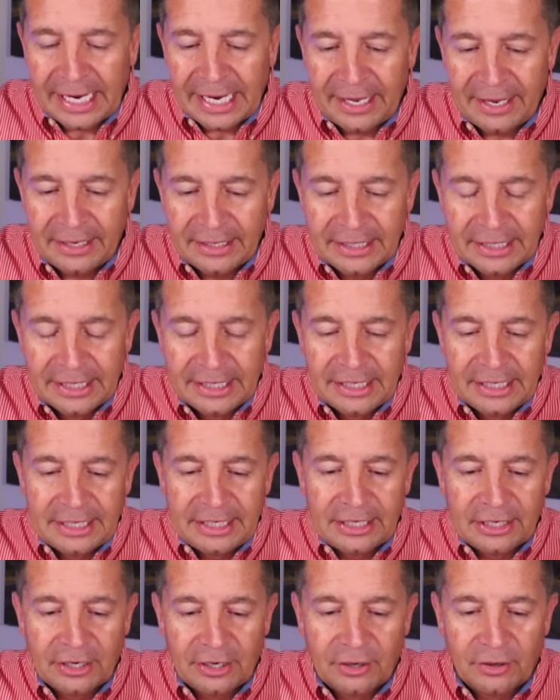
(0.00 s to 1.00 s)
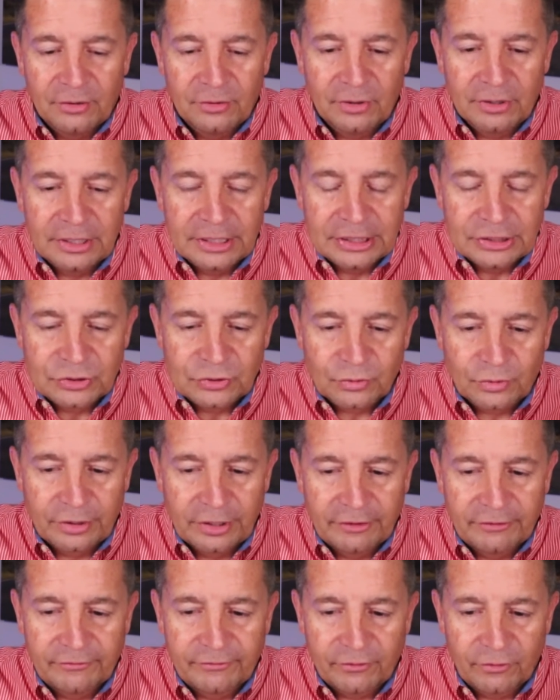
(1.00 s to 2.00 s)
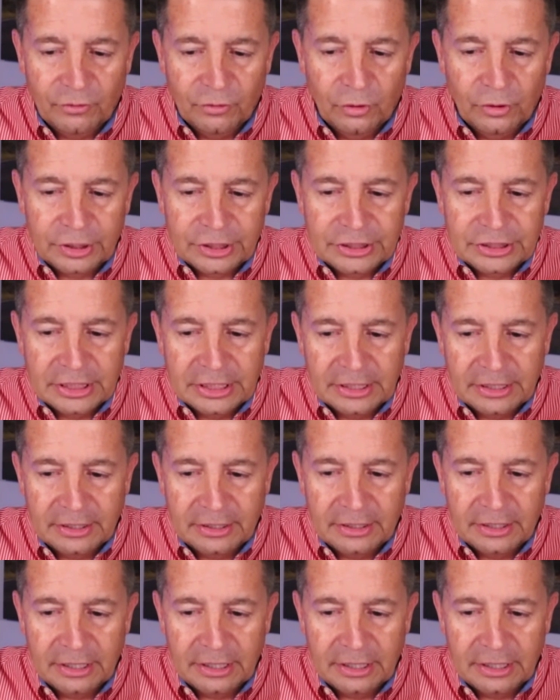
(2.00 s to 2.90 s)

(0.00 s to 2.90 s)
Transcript: and you know, sort of look to